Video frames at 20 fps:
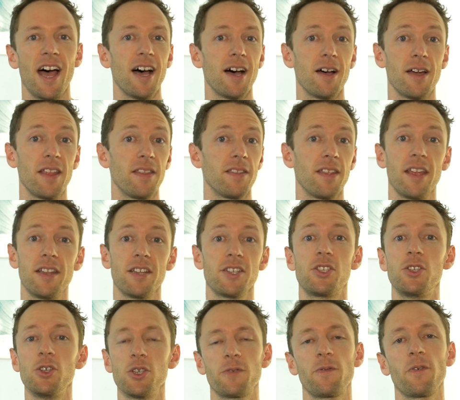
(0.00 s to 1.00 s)
And
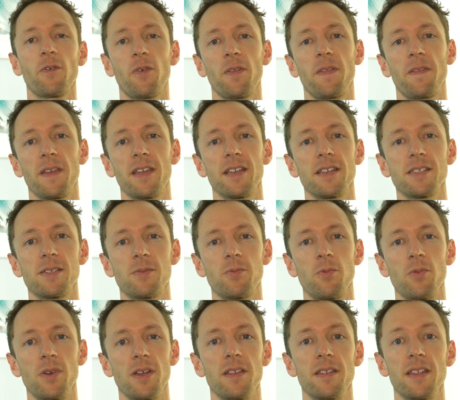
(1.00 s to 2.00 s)
it's useful for
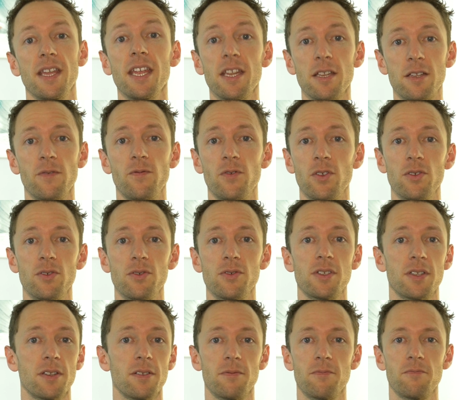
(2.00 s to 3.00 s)
things with
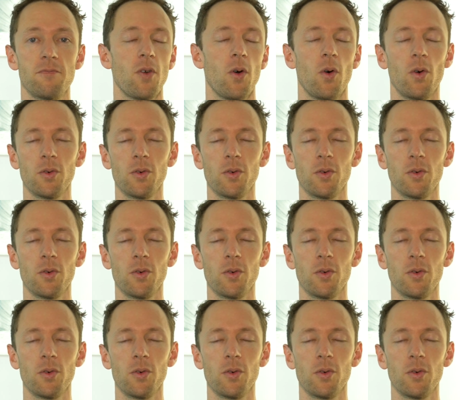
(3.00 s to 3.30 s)
interviews and